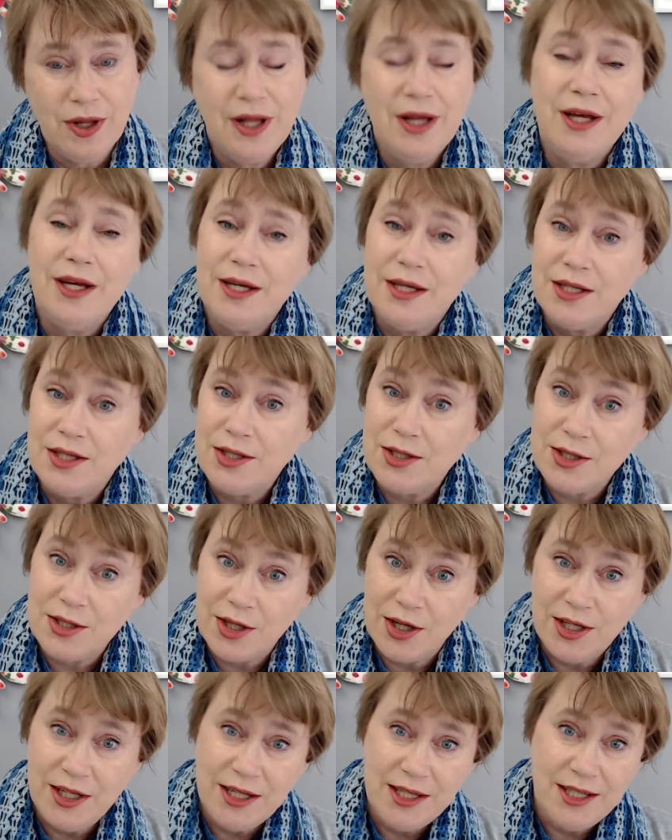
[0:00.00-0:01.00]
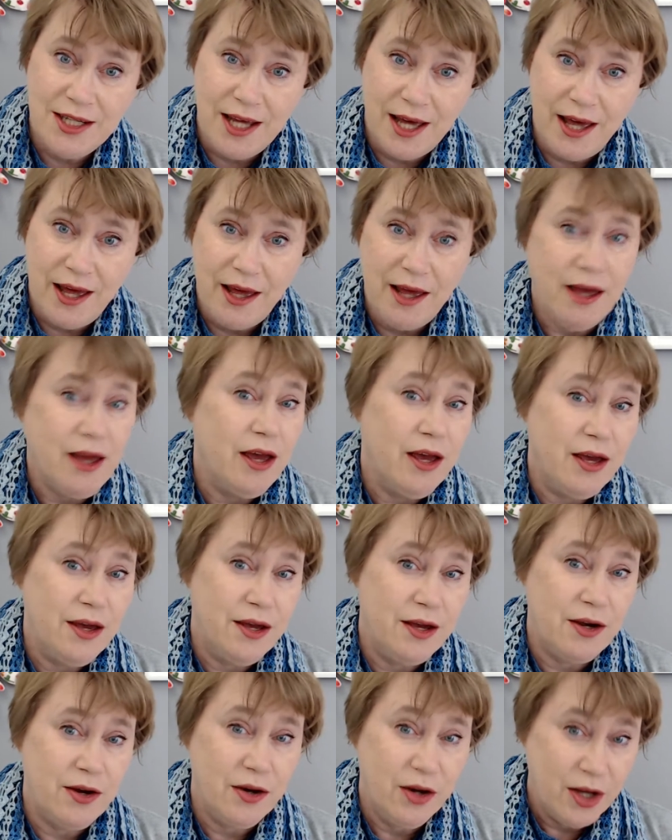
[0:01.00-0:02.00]
sunny day
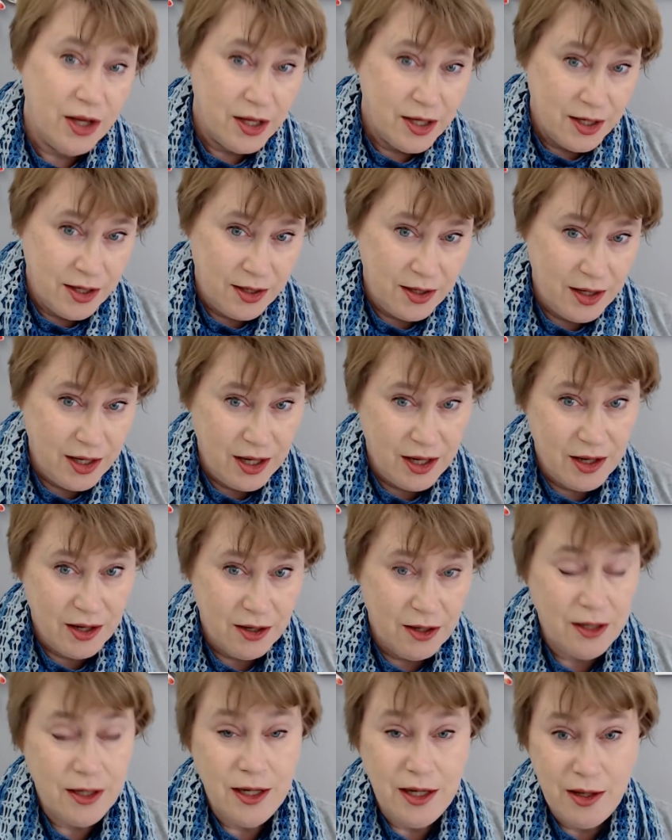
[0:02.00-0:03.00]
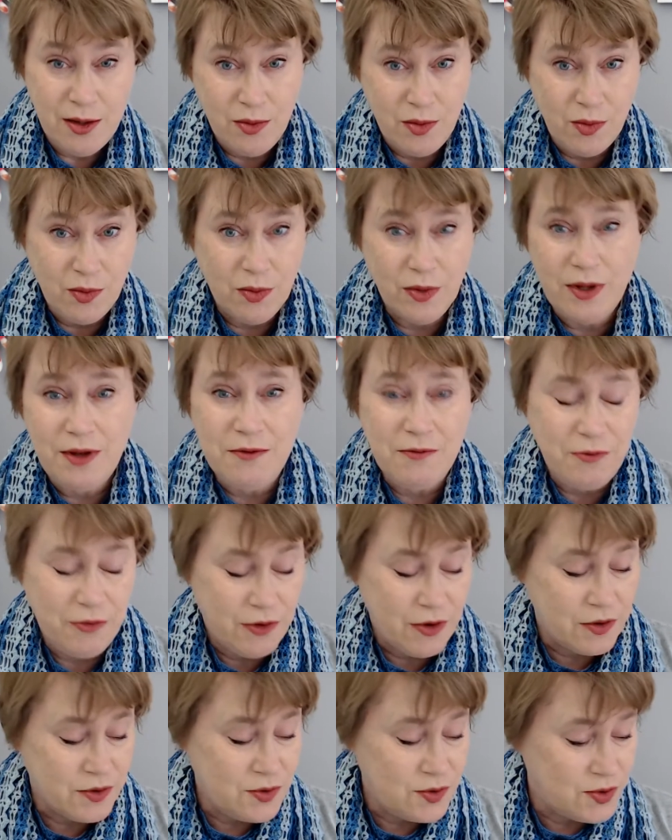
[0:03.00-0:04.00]
here near Lyon in
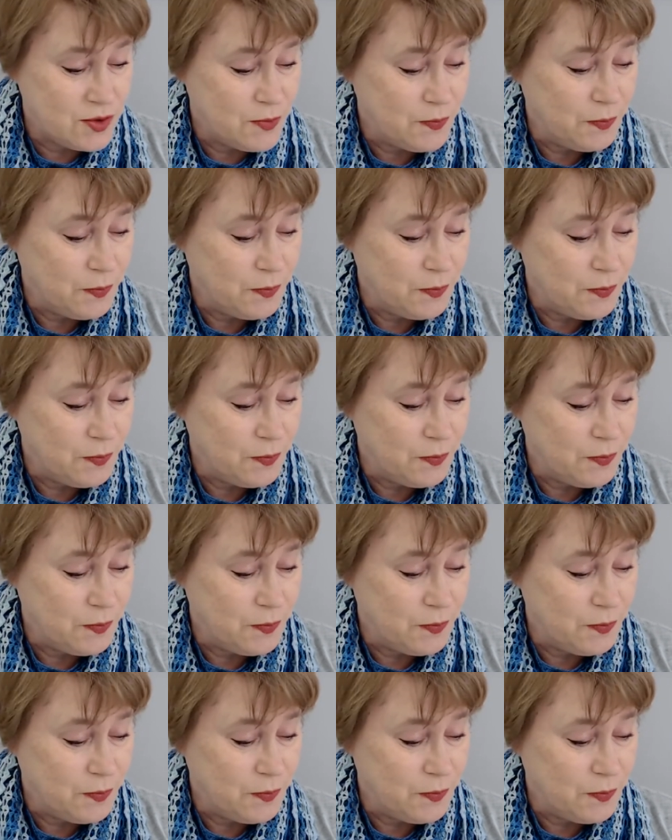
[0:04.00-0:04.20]
France.